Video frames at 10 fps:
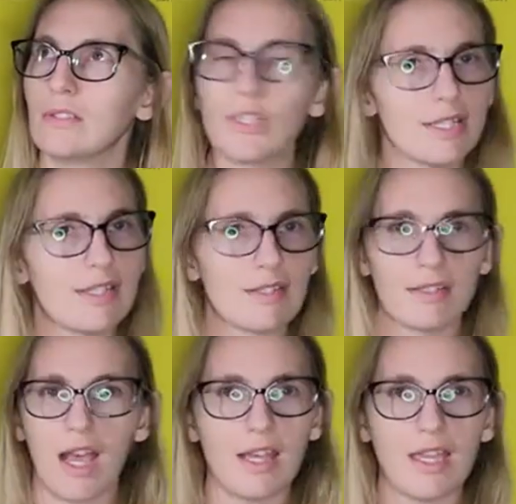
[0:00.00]
goodness,
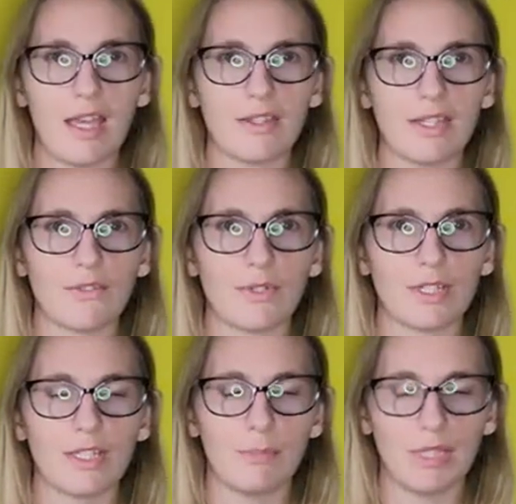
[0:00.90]
I can't think of what
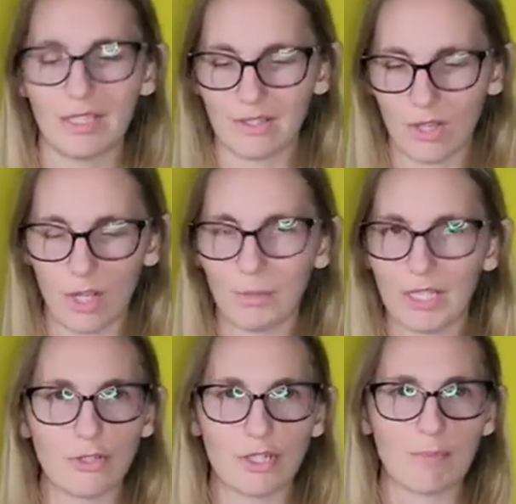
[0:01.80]
the bill is called, but
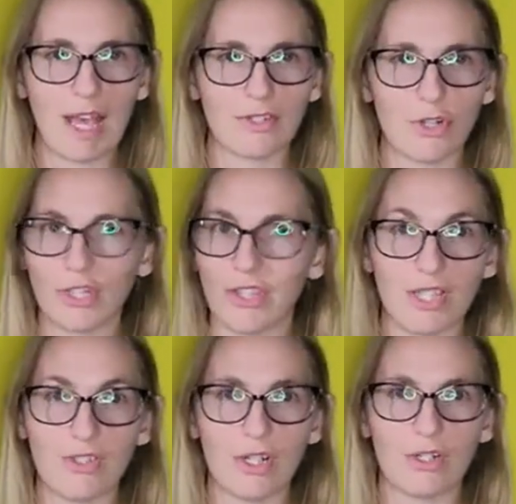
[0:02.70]
it just passed starting
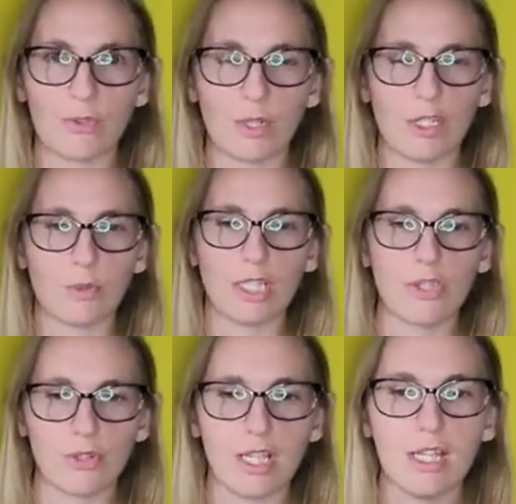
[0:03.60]
this year in
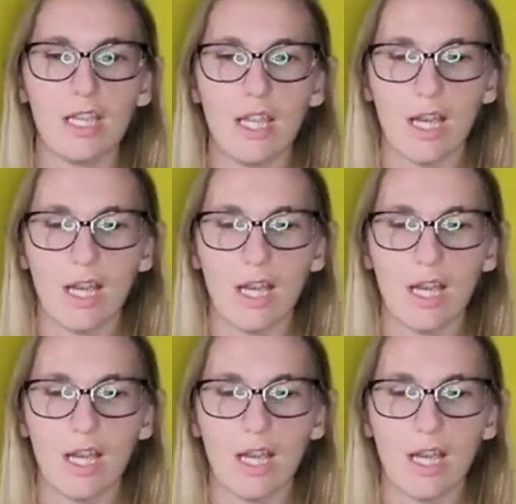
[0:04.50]
2023.